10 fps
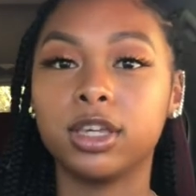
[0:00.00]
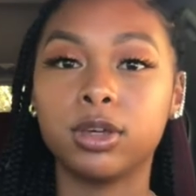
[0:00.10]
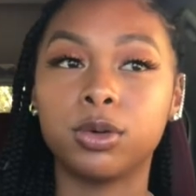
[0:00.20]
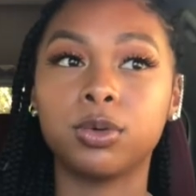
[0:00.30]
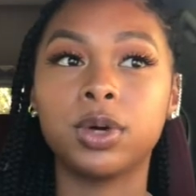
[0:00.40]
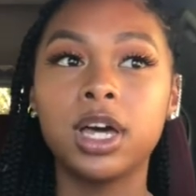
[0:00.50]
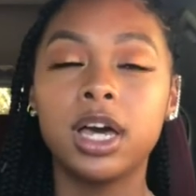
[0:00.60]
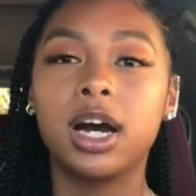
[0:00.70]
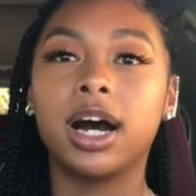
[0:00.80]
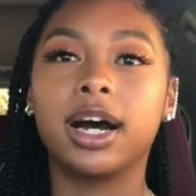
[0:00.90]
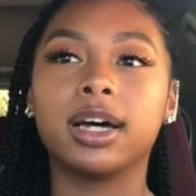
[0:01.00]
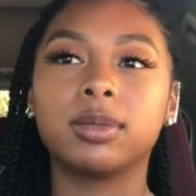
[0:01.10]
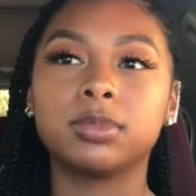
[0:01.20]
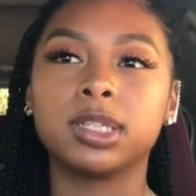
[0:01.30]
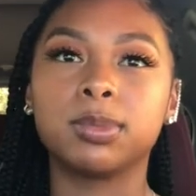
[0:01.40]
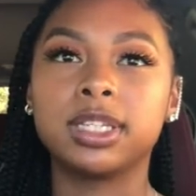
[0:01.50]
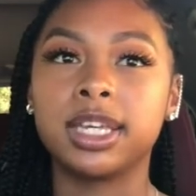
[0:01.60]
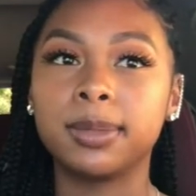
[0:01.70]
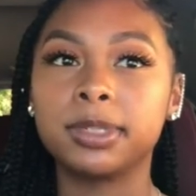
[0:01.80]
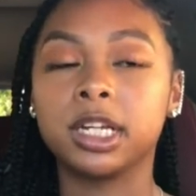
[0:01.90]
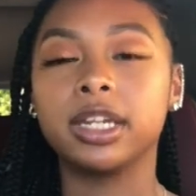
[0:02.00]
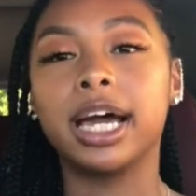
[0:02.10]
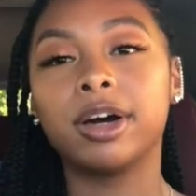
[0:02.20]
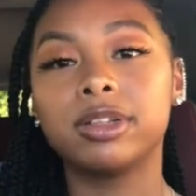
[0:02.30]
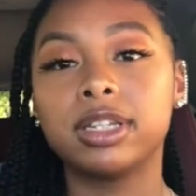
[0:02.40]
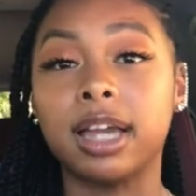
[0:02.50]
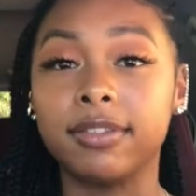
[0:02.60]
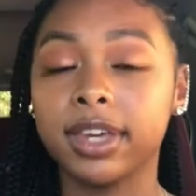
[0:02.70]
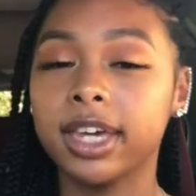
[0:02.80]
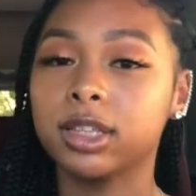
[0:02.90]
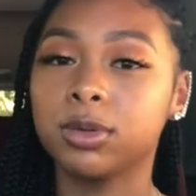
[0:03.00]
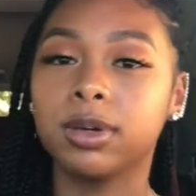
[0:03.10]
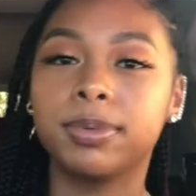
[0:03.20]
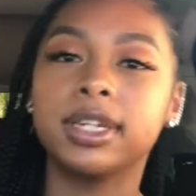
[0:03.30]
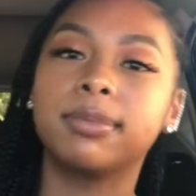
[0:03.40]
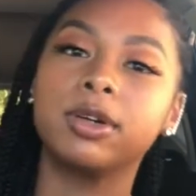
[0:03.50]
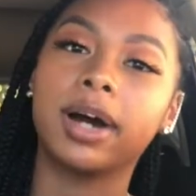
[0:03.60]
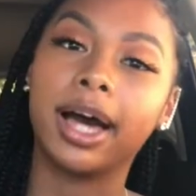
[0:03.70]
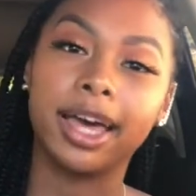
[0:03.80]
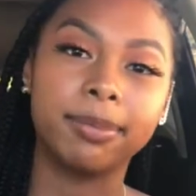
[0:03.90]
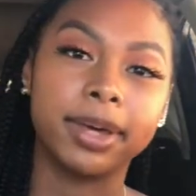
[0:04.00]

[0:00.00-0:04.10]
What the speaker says: you some tips on how to navigate through a PWI,